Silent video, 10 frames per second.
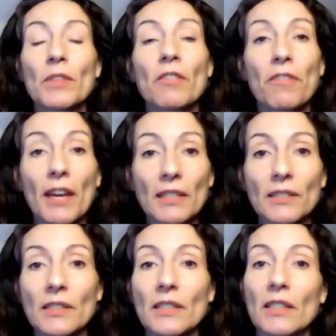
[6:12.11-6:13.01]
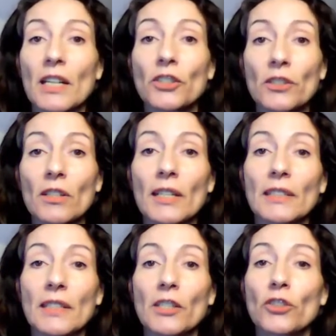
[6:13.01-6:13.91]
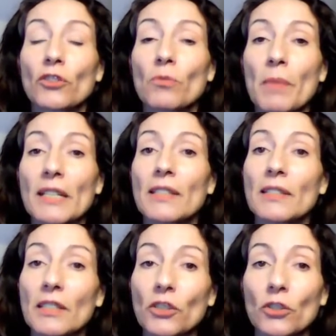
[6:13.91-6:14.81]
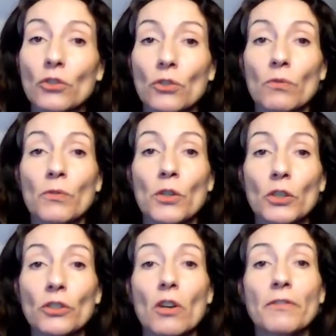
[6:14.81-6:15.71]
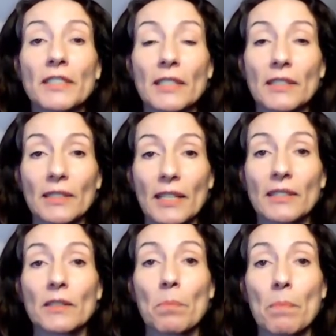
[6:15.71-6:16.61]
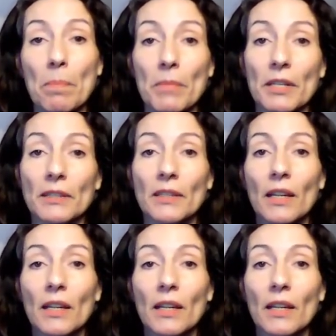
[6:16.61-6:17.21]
First, international organizations make decisions through votes of its state's members.